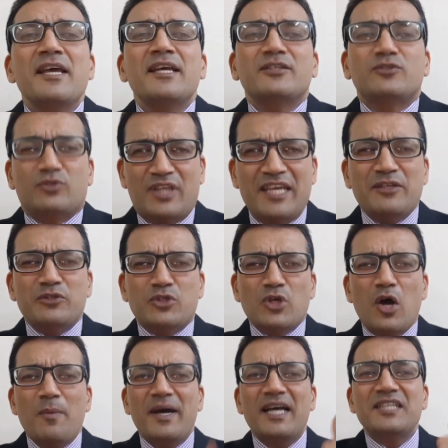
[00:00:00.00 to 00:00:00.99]
So thank you
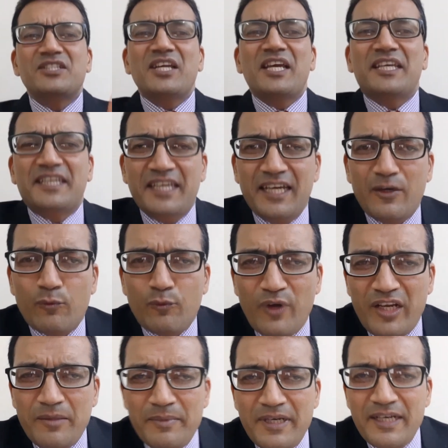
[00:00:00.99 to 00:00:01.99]
so much. Take care
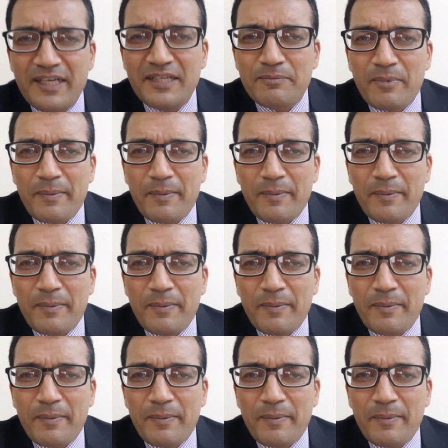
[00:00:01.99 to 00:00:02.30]
very much.